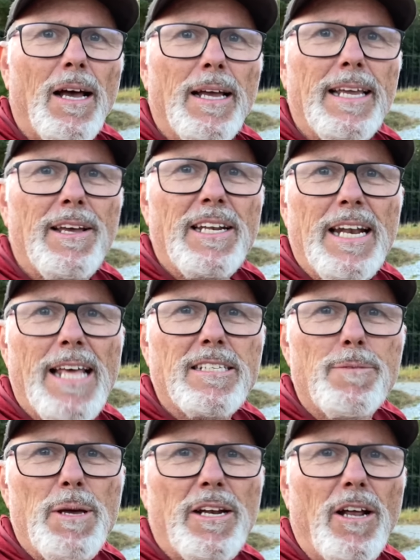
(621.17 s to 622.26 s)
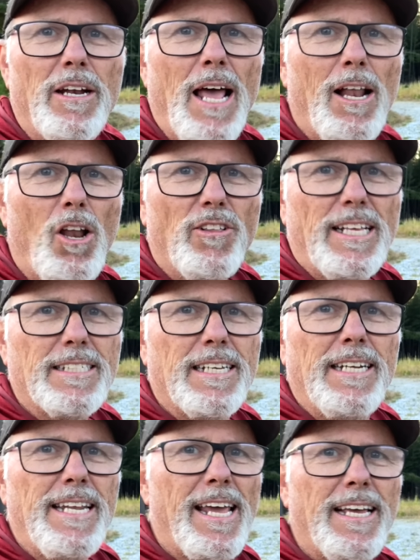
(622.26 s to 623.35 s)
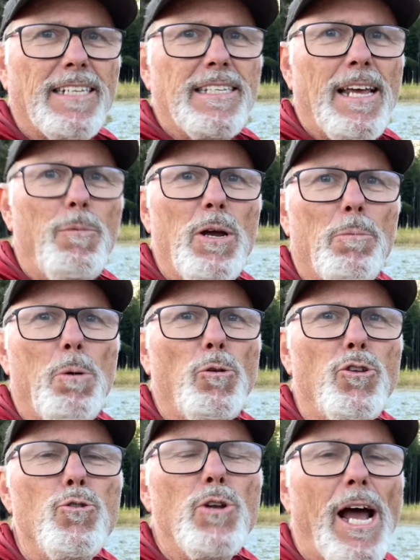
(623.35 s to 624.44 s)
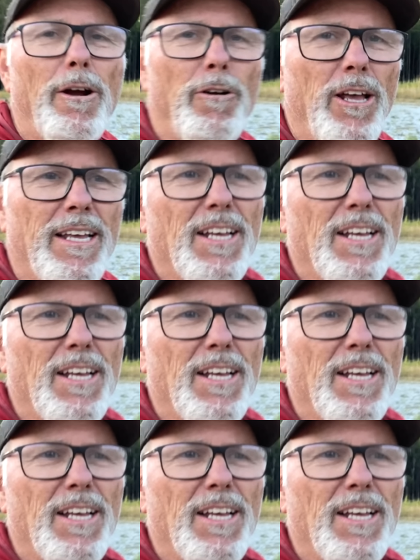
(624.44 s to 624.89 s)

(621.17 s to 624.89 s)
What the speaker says: get an estimate on how long that's going to take us. And we are both too tired.